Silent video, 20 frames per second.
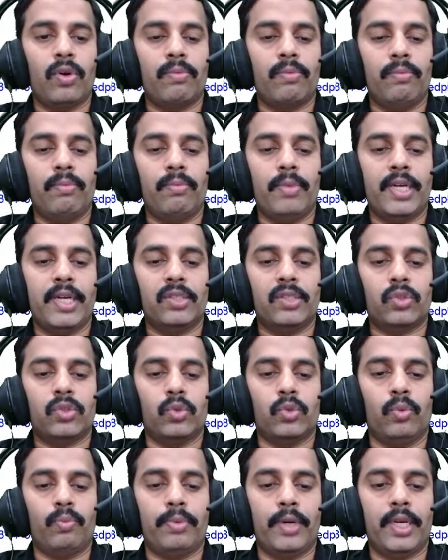minus
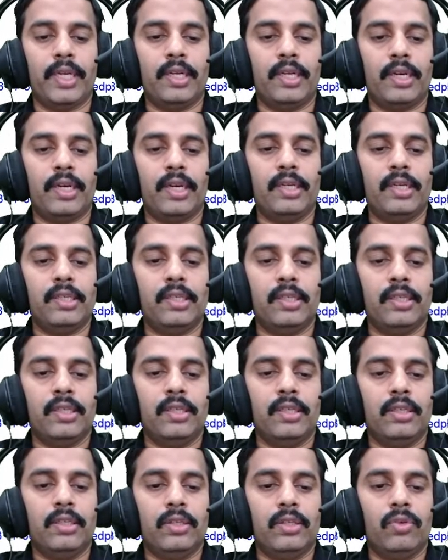2 pi, right?
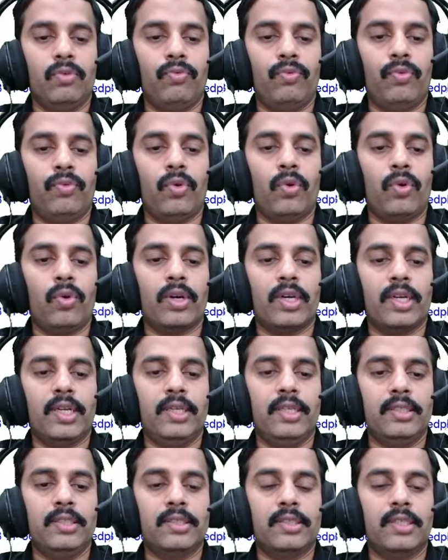4
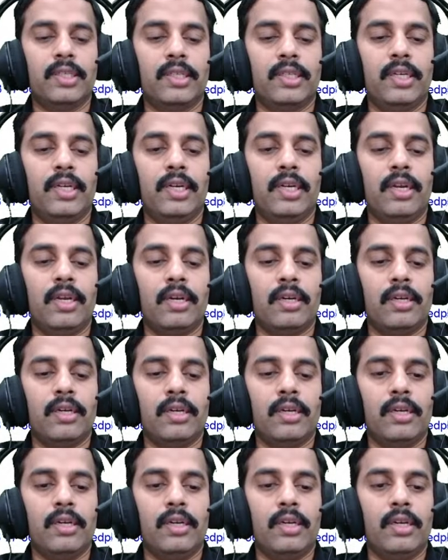is here,
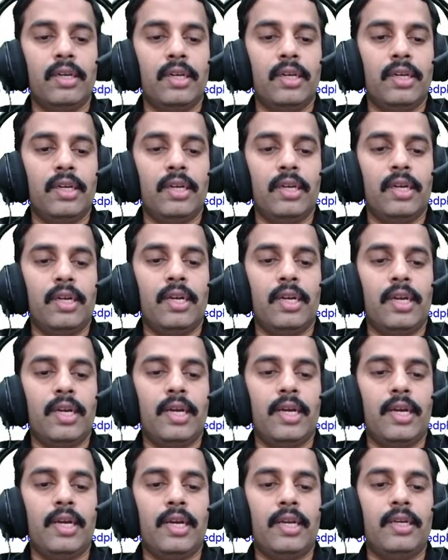
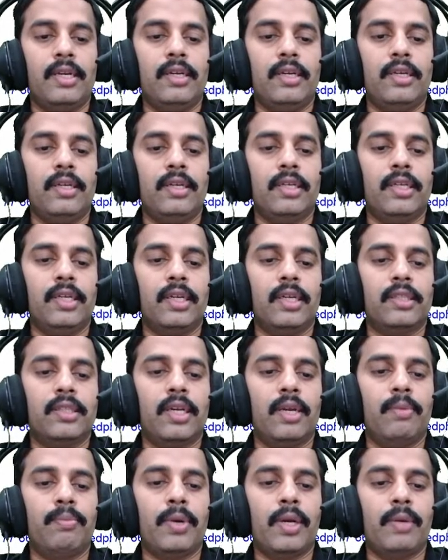and here
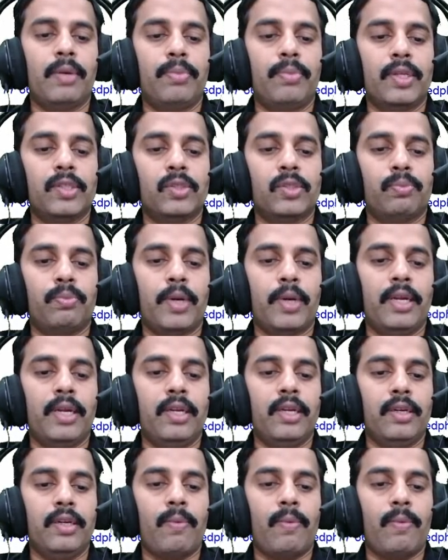3 pi plus pi